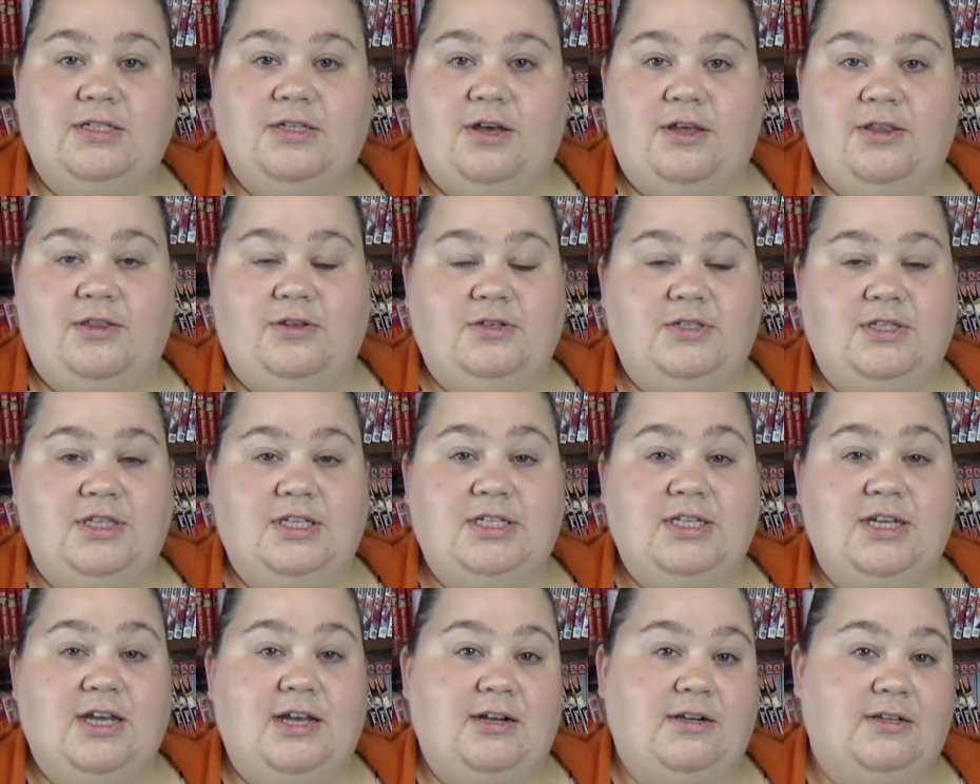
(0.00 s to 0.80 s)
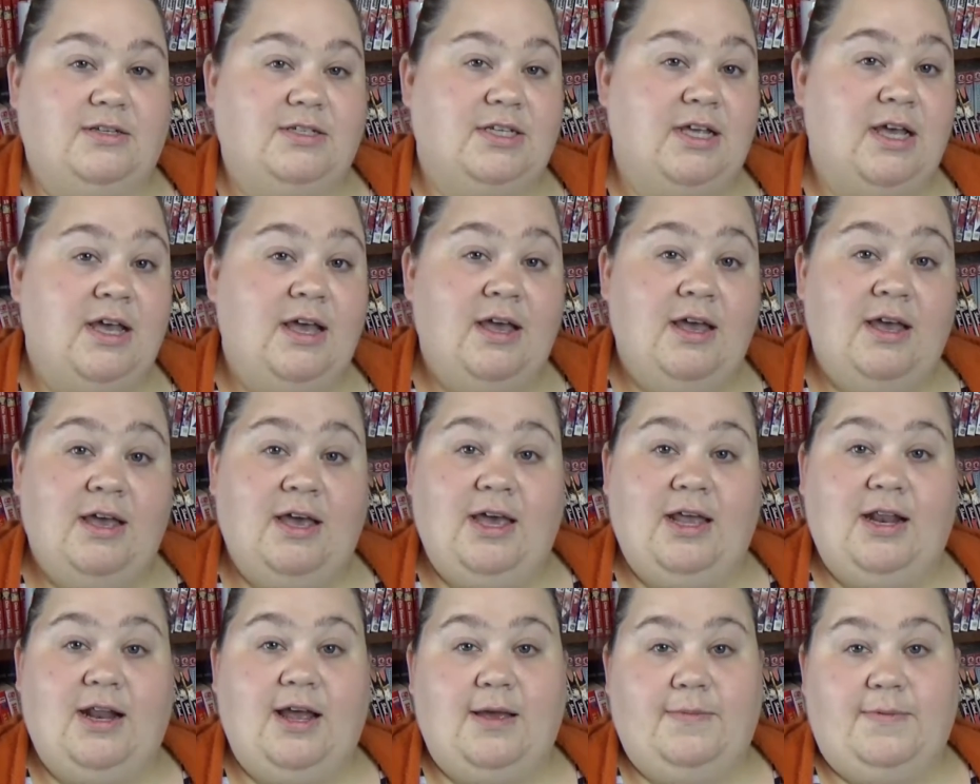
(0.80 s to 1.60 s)
authors, these titles,
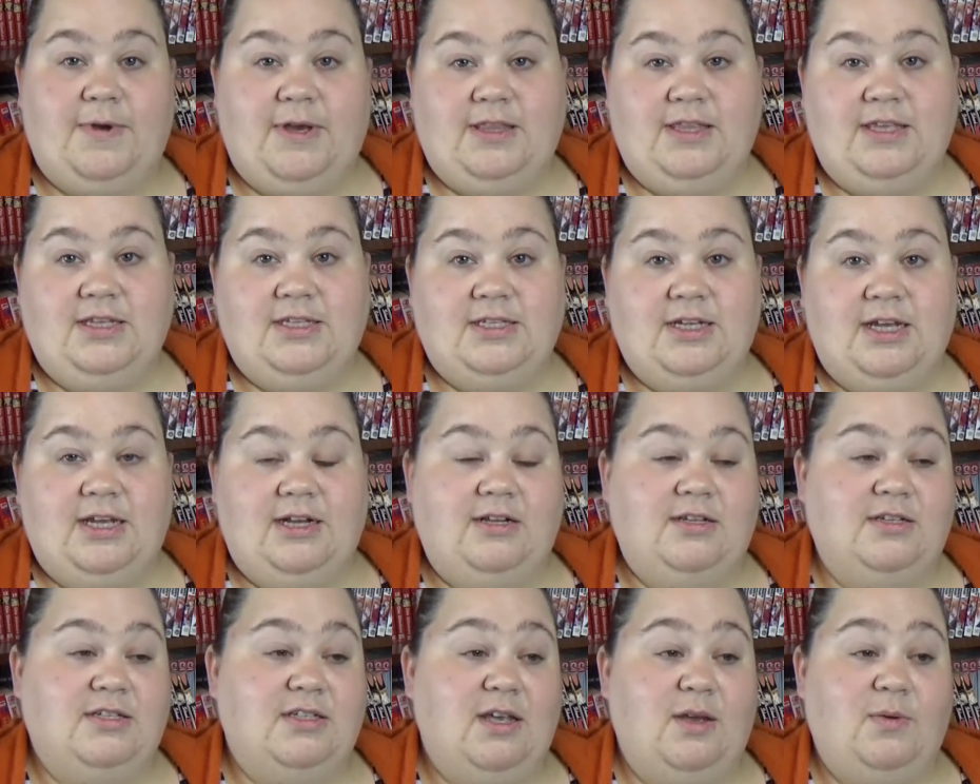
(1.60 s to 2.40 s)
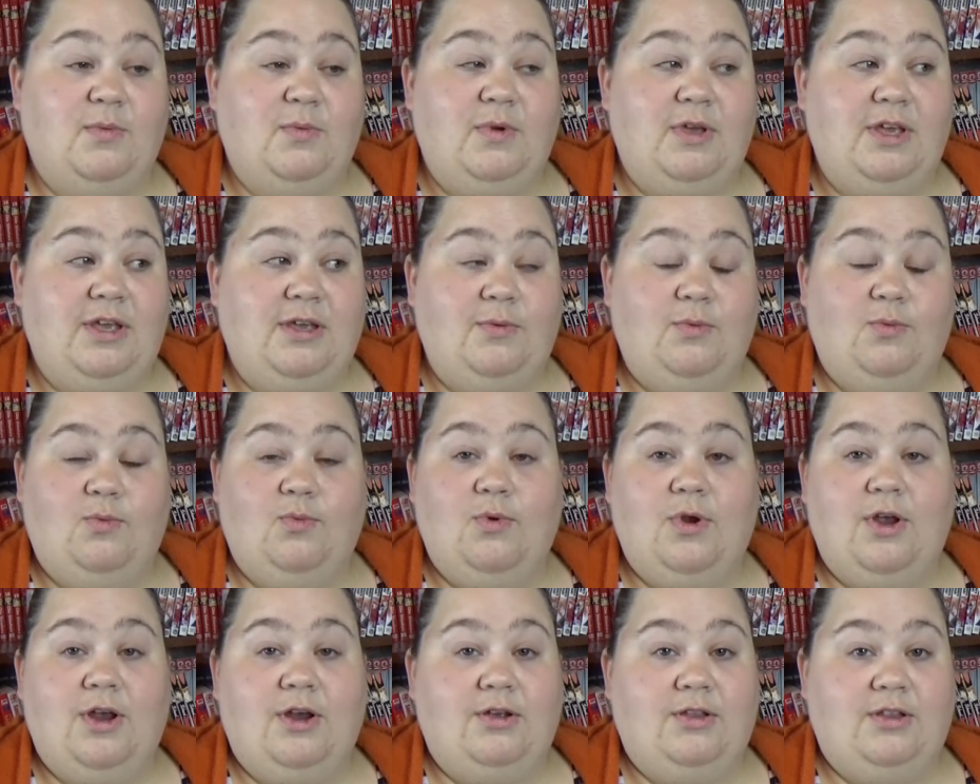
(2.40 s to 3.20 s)
and I buy these titles, and we
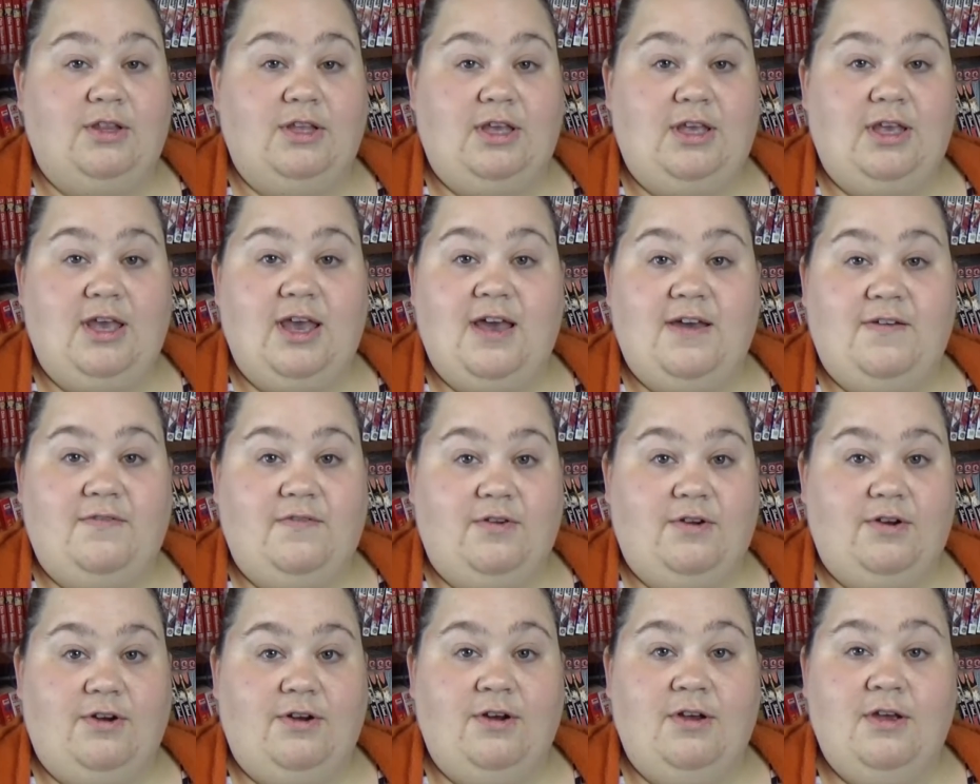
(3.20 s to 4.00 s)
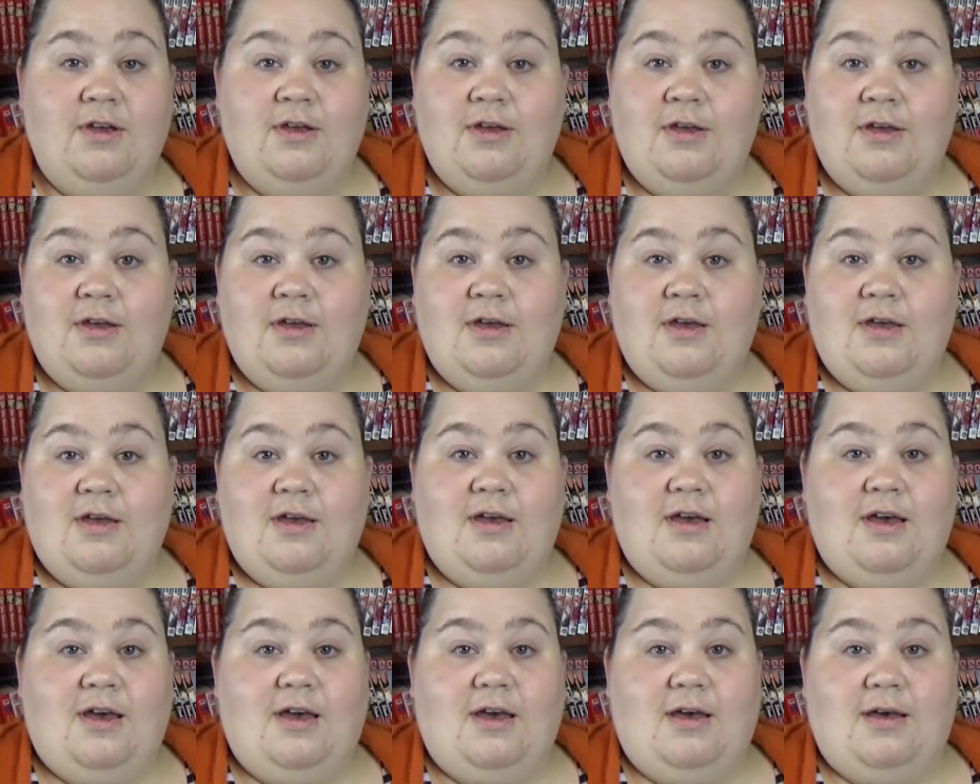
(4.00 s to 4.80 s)
rarely ever
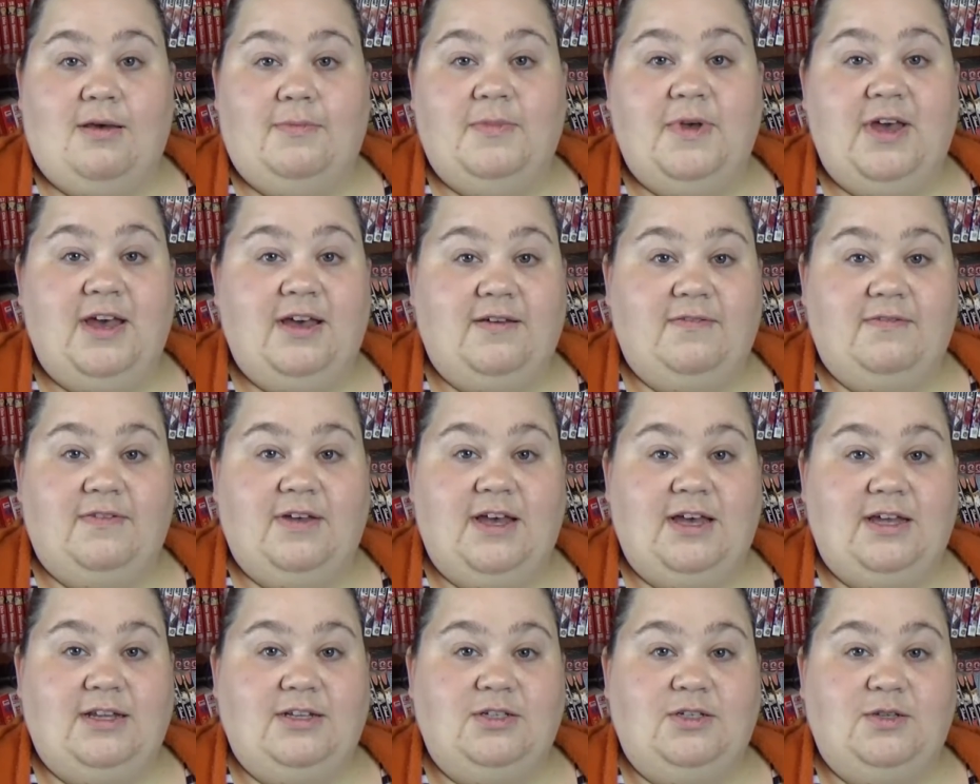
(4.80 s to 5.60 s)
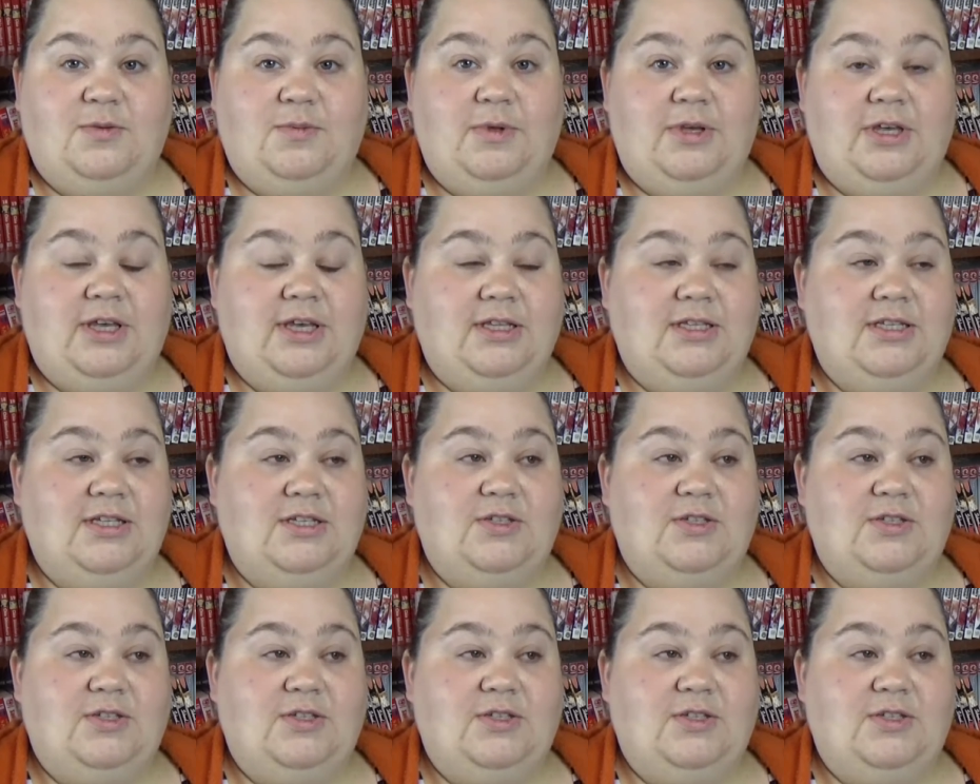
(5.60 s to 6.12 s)
have had duplicates.